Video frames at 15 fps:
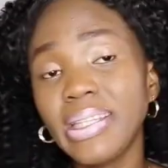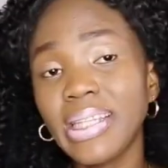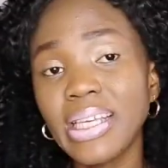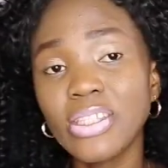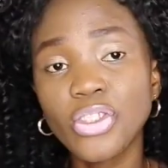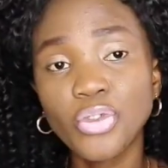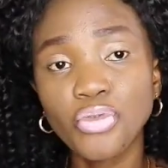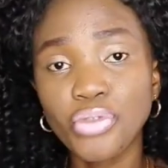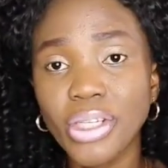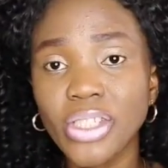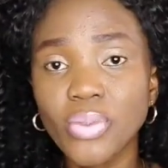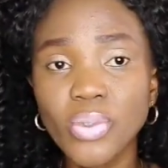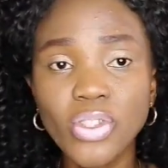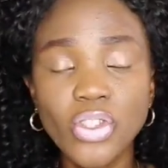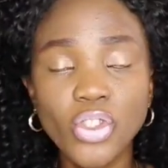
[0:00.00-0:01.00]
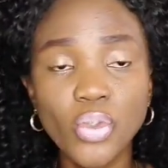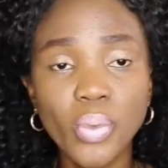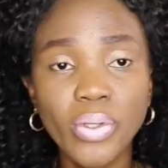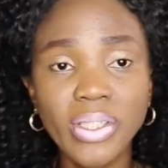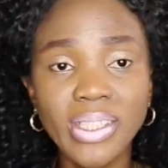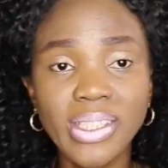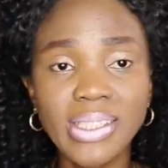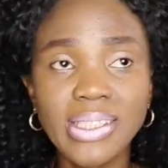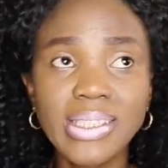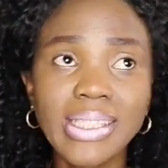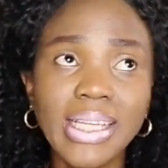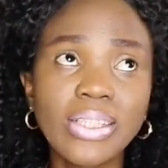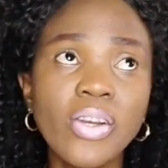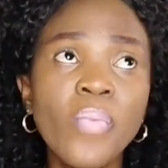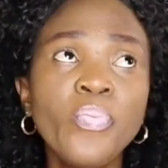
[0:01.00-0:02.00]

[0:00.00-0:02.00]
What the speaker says: length dress, which is wearing inside.